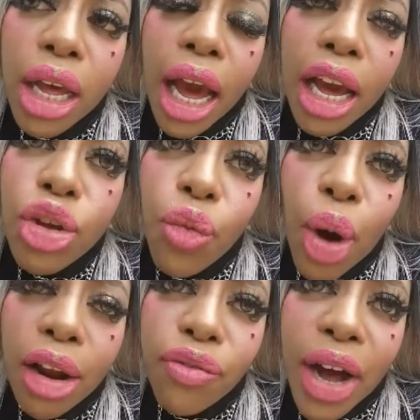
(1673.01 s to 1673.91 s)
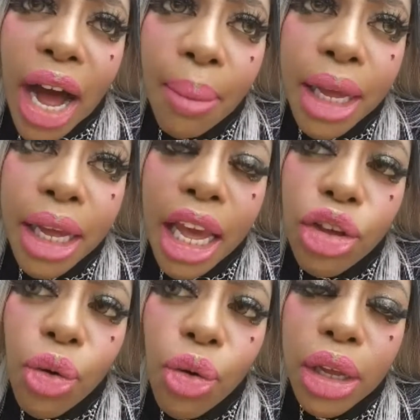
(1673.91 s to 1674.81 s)
and you want to vomit and
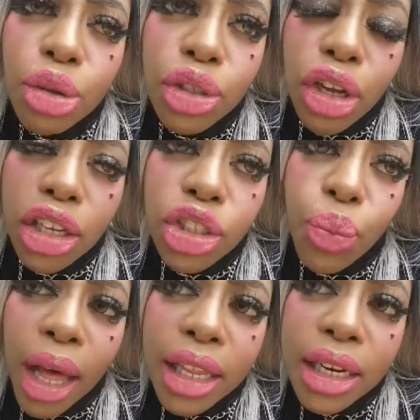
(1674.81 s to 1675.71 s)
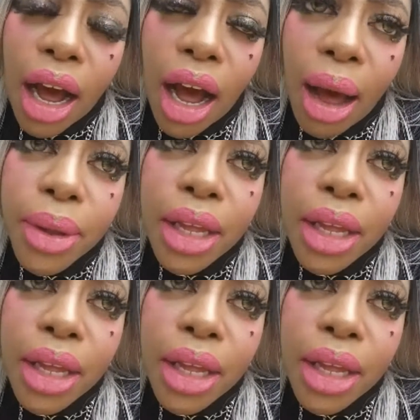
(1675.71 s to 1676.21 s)
you start swelling up